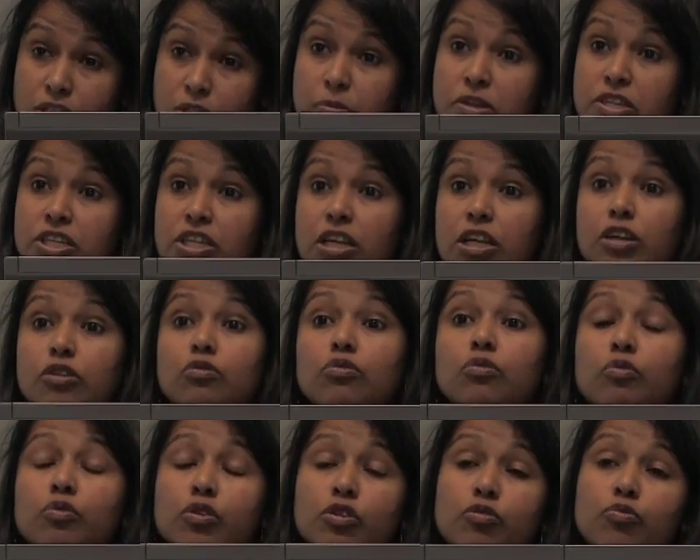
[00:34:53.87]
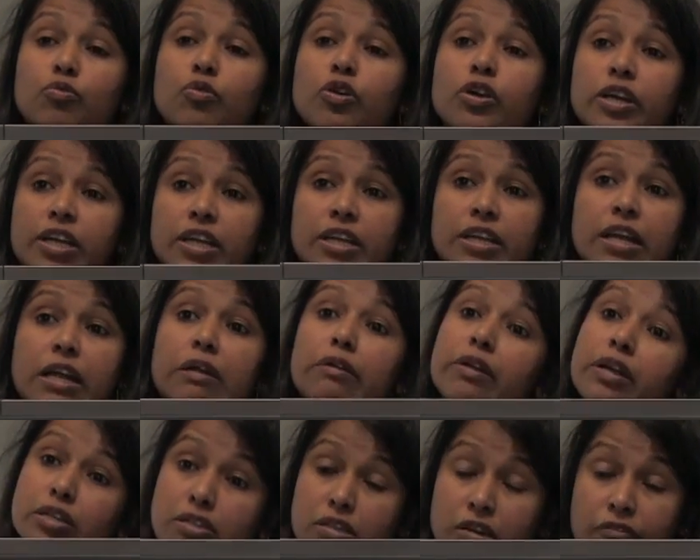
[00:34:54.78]
especially who would work in
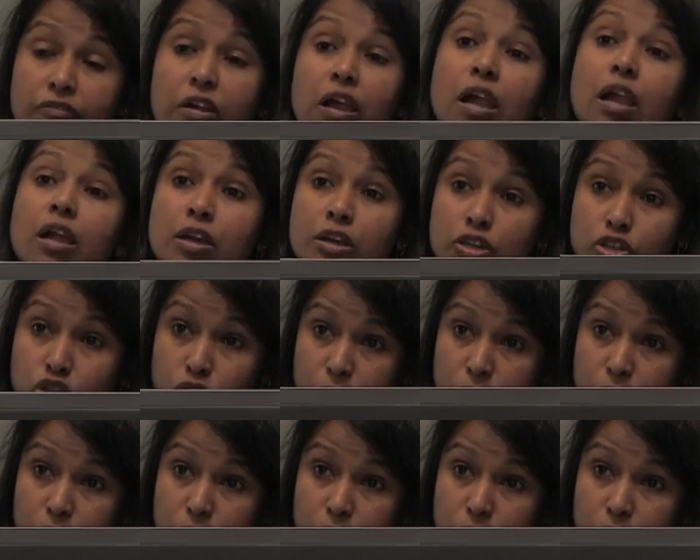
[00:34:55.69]
areas of